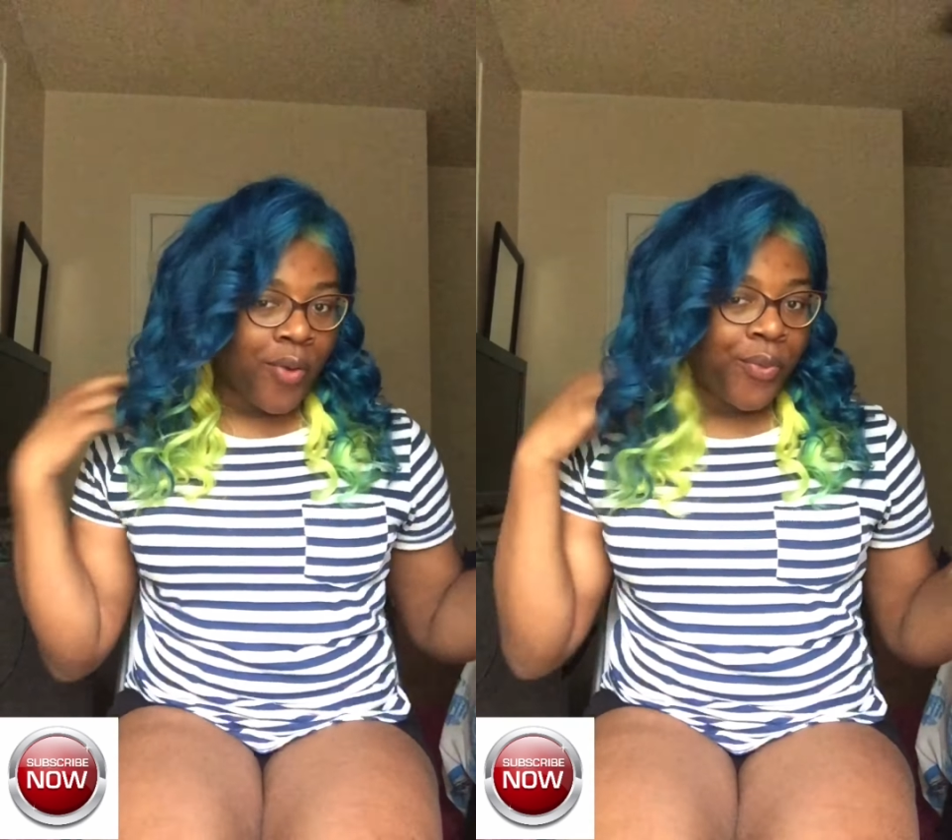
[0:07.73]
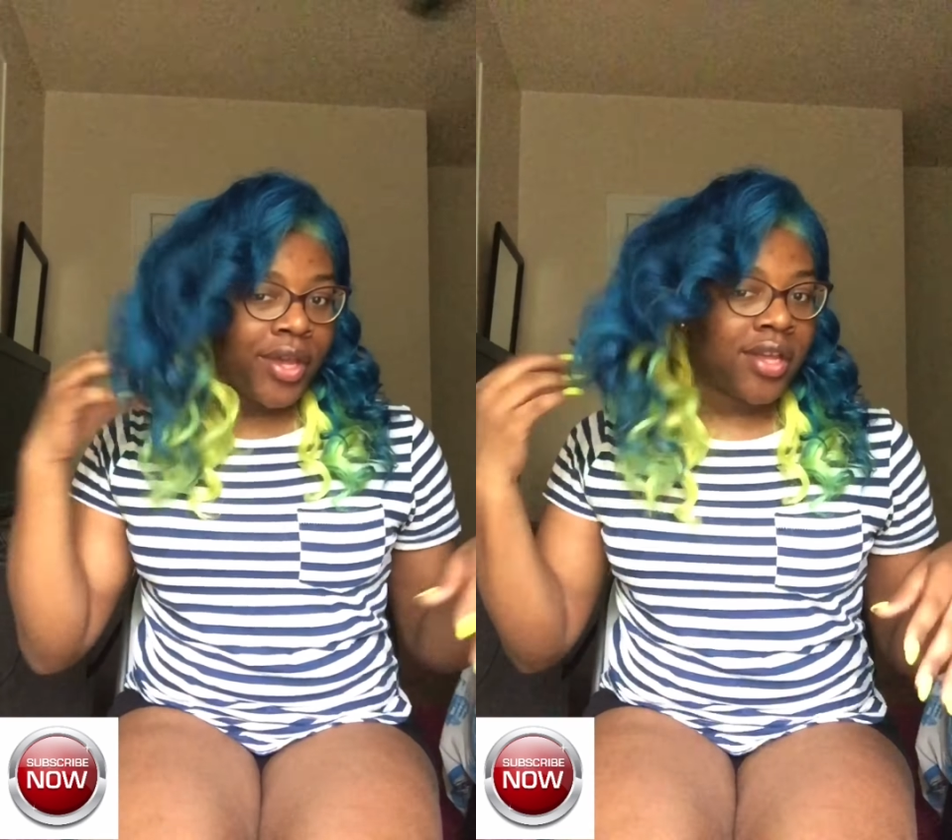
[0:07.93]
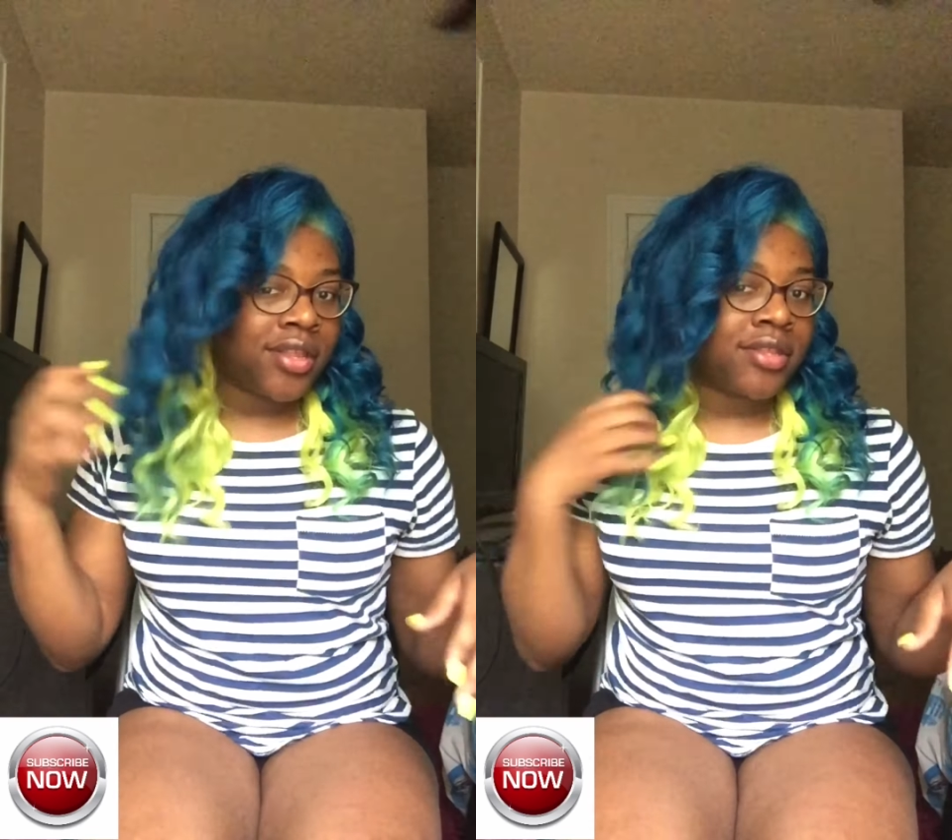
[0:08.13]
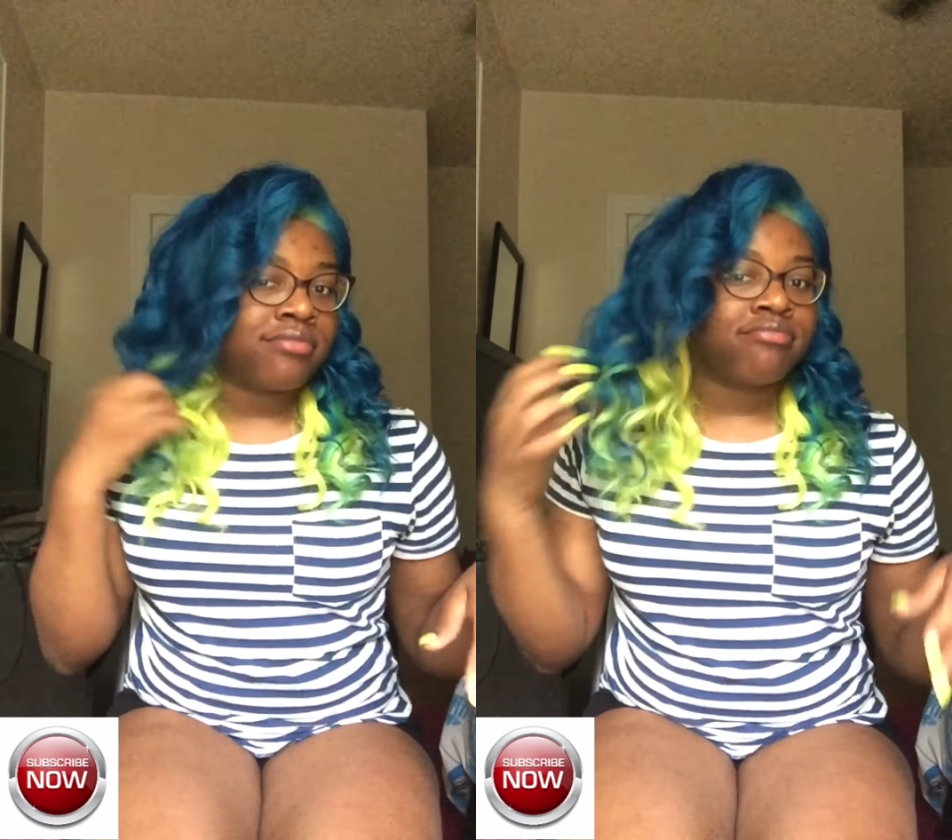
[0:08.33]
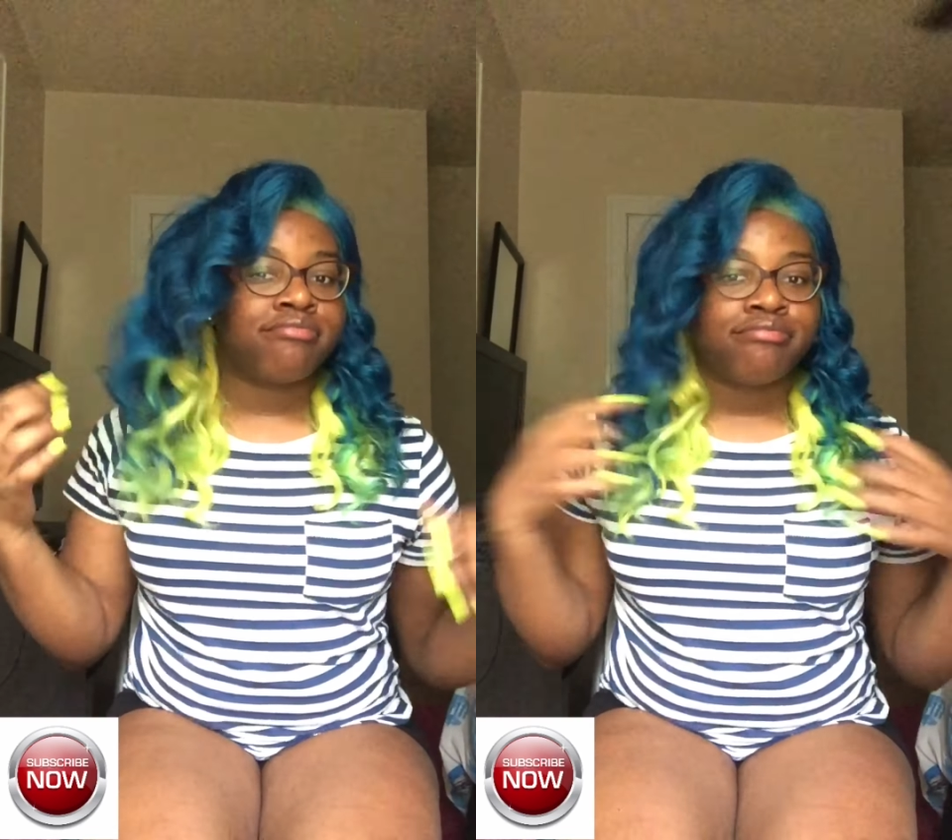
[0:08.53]
with
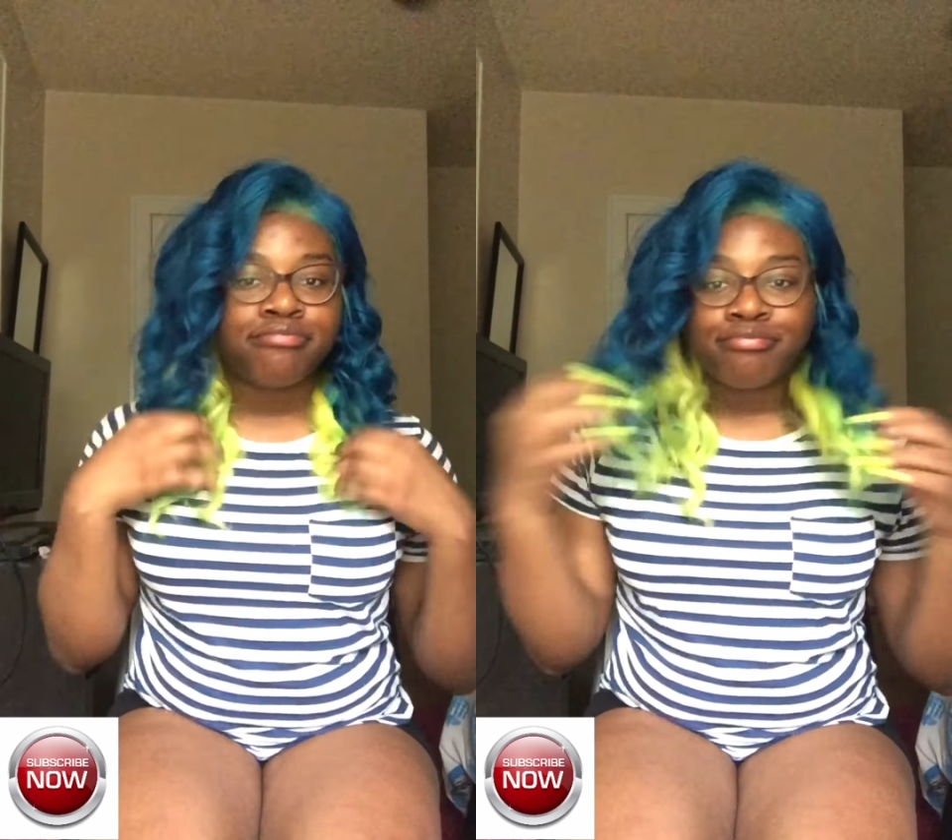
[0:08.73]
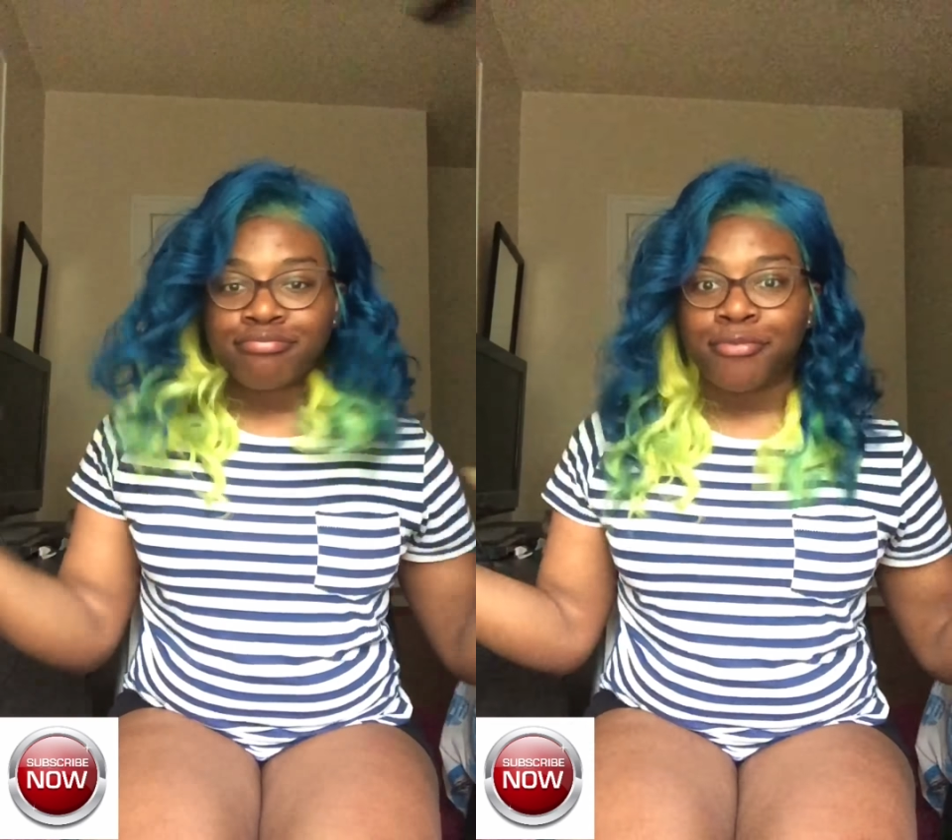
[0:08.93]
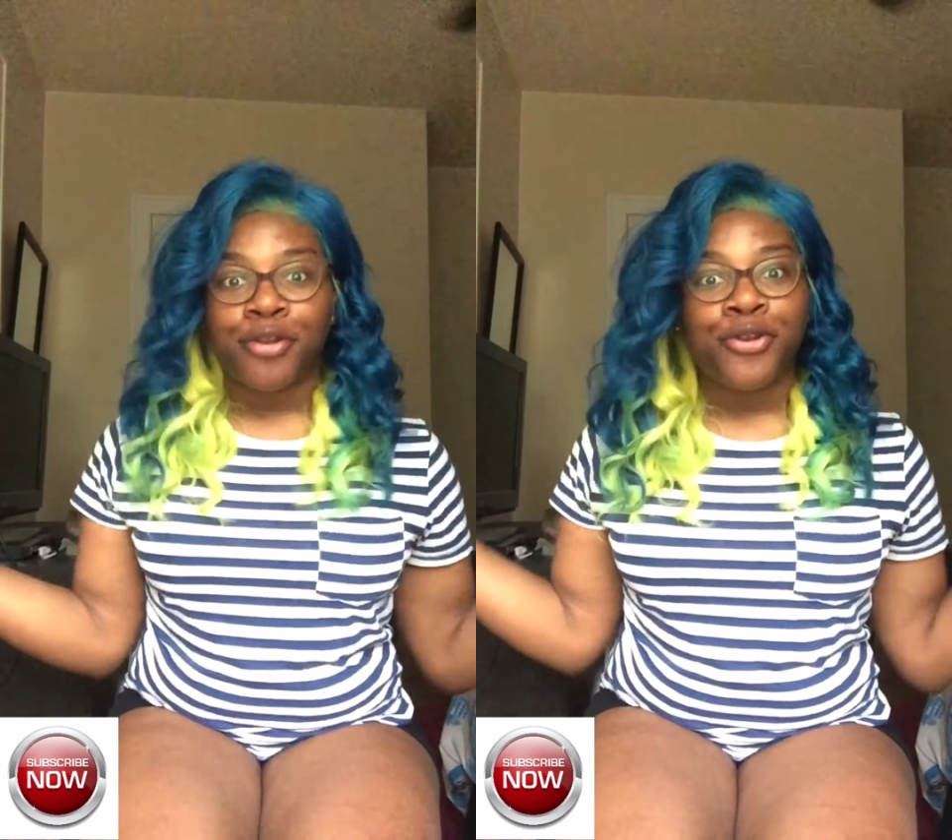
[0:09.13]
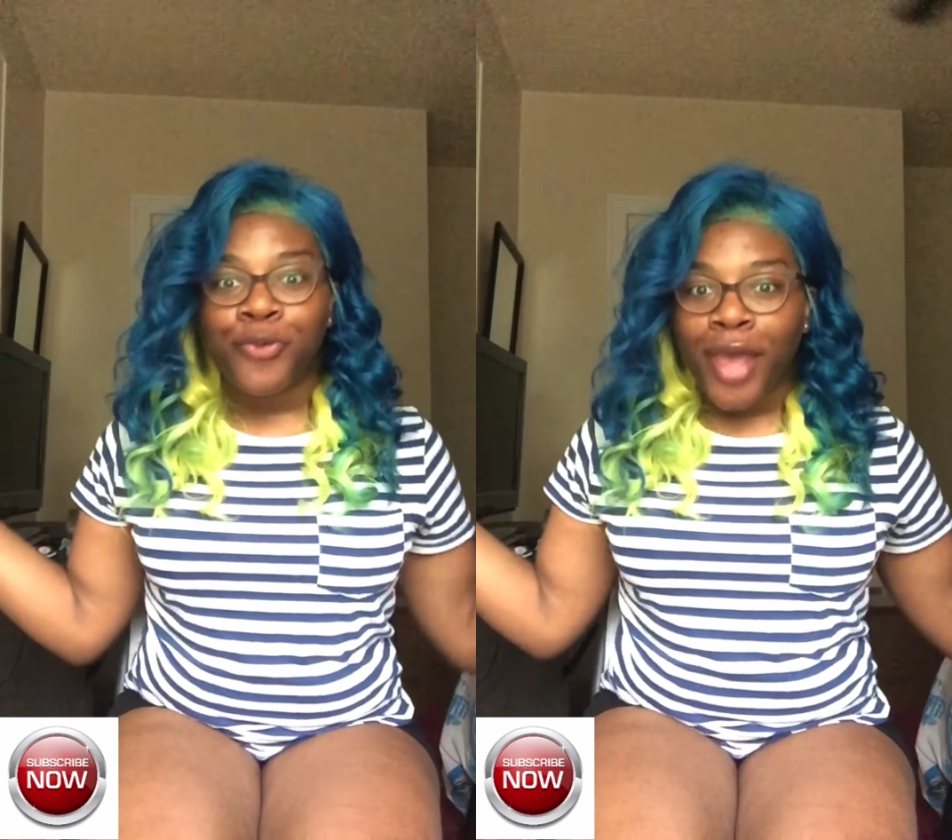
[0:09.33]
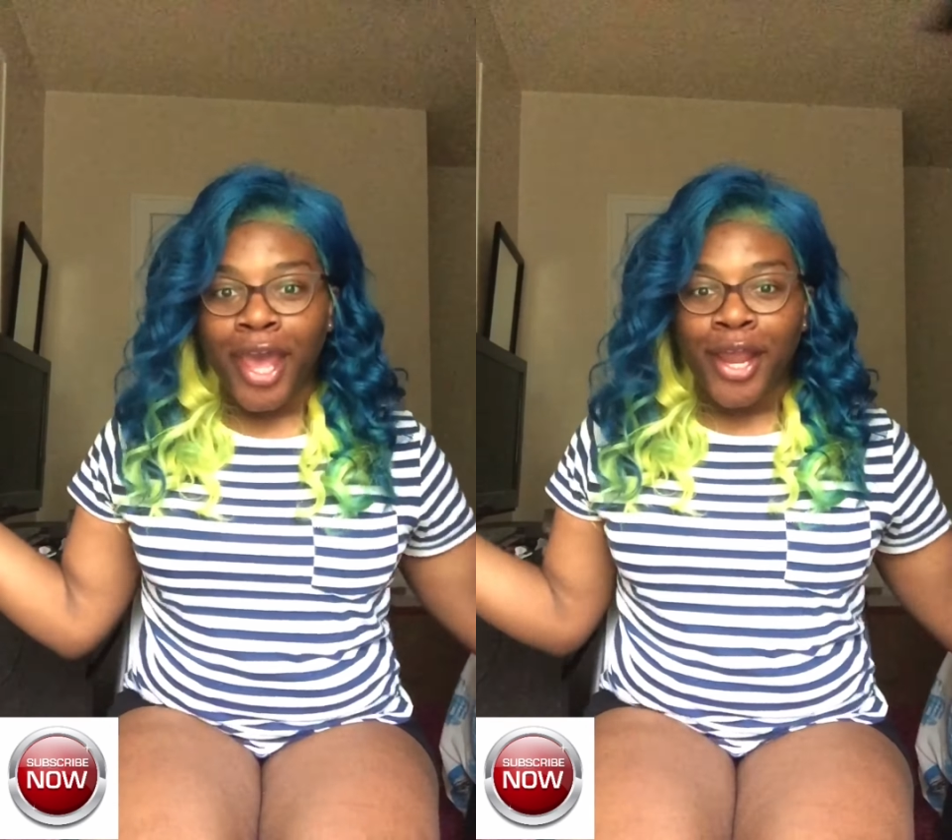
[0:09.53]
new
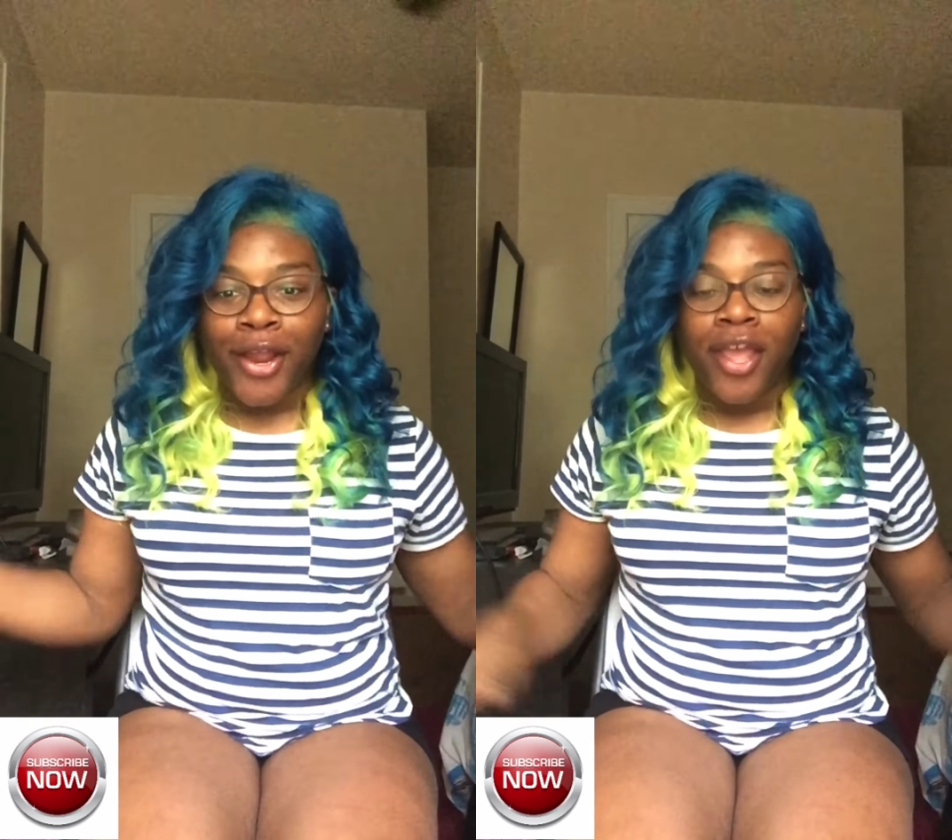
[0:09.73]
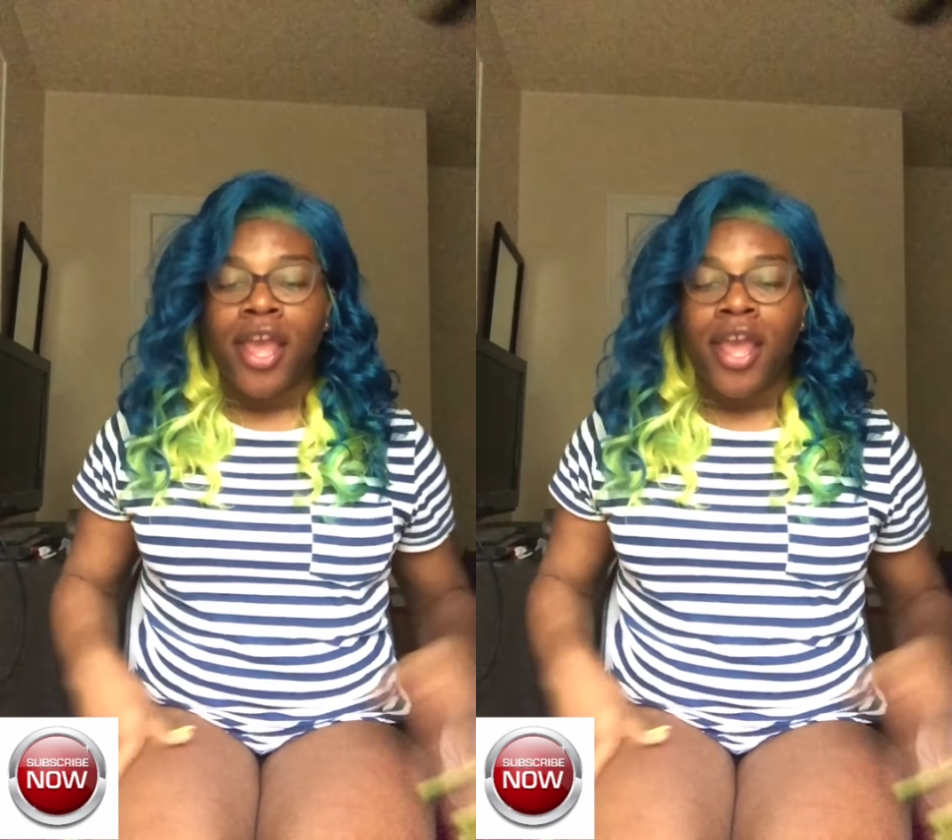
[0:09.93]
hair.